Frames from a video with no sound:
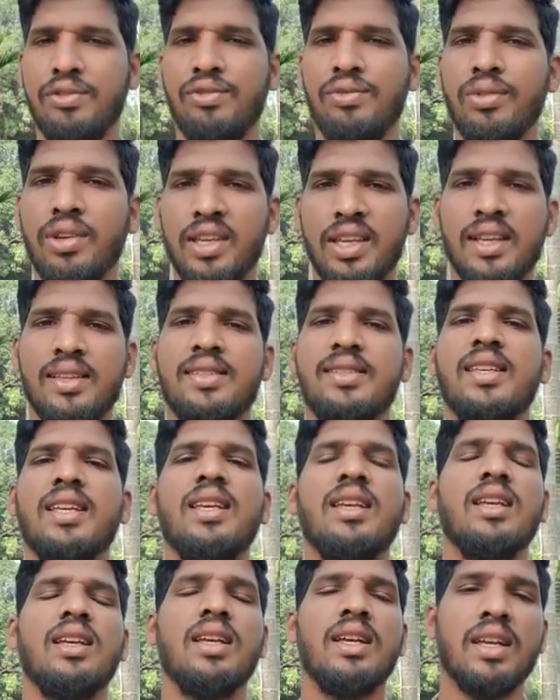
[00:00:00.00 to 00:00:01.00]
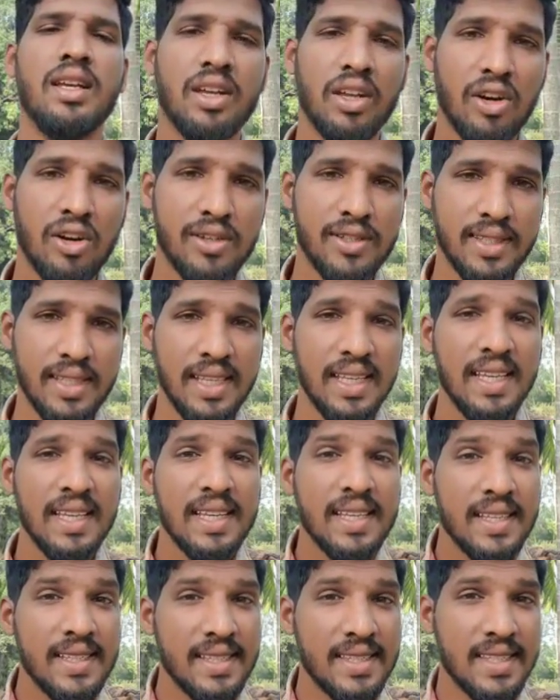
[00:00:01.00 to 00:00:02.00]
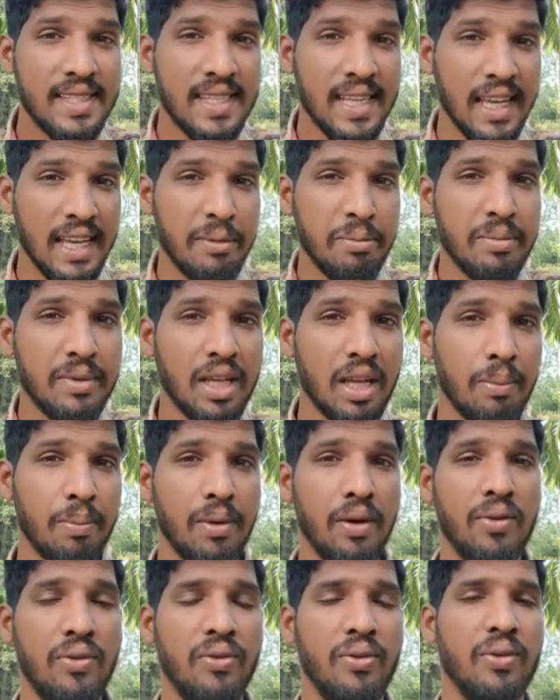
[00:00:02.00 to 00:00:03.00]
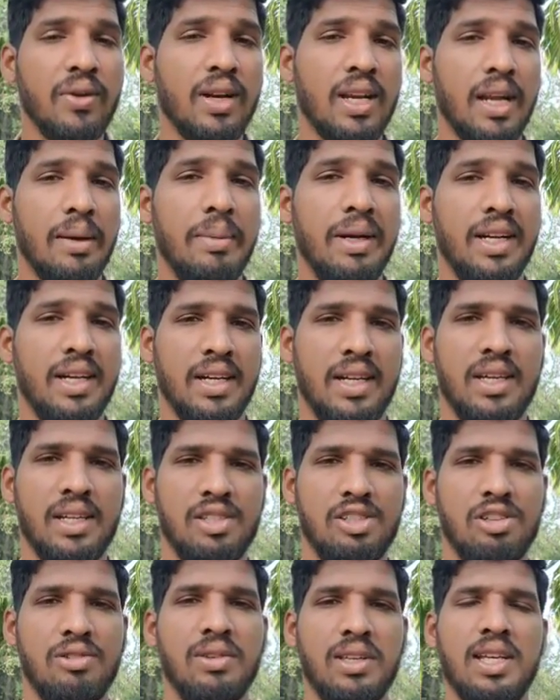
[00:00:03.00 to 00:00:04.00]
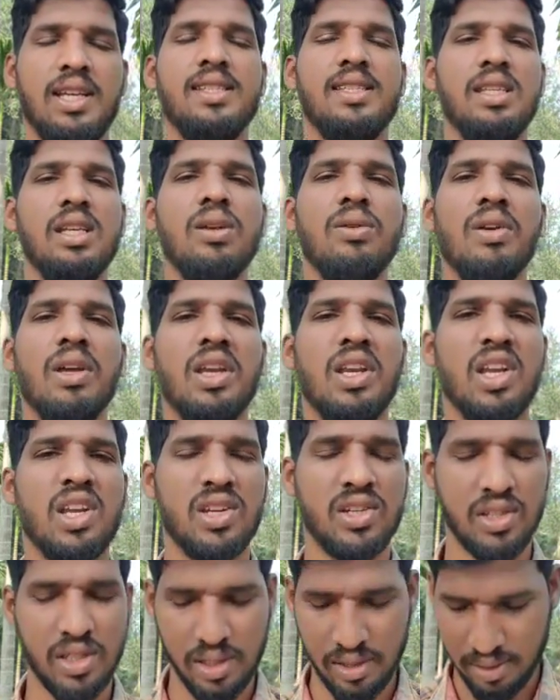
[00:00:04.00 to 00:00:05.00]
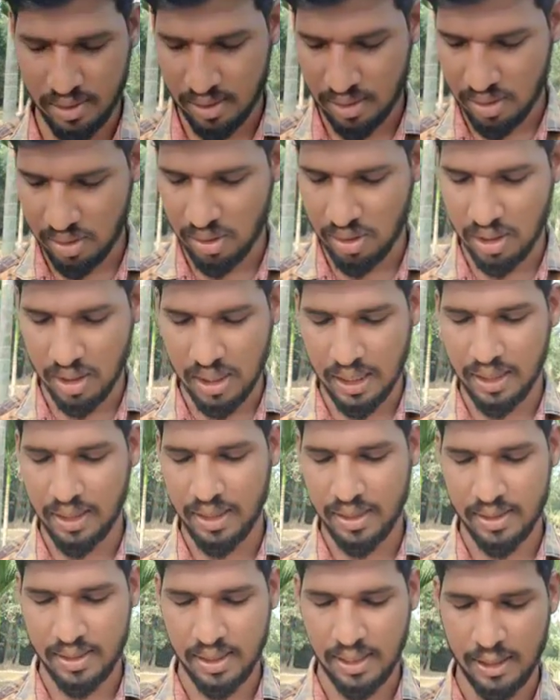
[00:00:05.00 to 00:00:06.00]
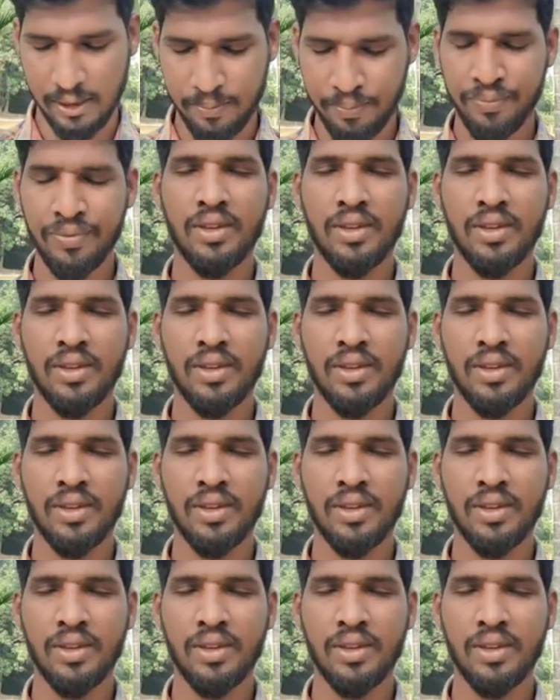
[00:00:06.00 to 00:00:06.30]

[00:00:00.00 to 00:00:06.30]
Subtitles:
We can see, cannot see same type of climate condition. We can see variations. So that like they saying.